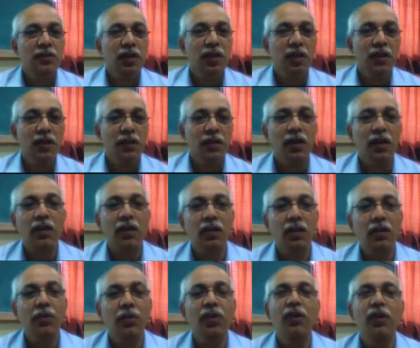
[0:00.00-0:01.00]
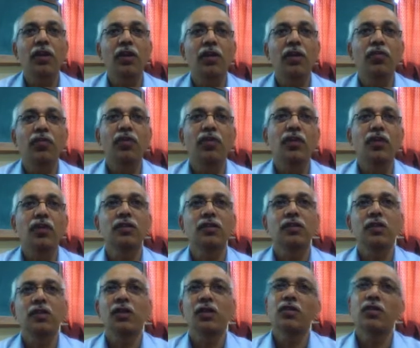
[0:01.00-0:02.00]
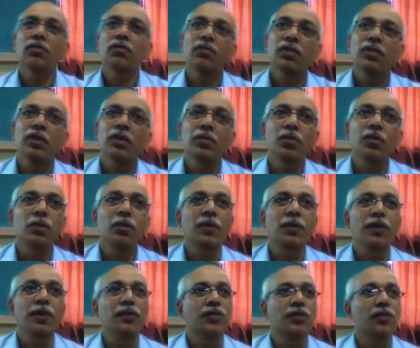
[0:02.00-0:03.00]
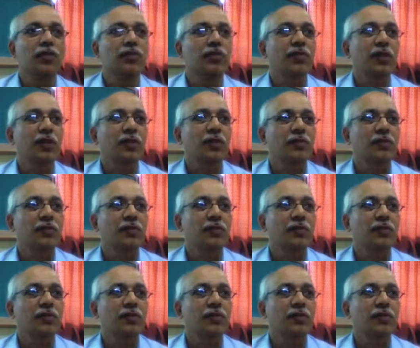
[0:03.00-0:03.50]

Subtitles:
and they are communicating with each other with appropriate software.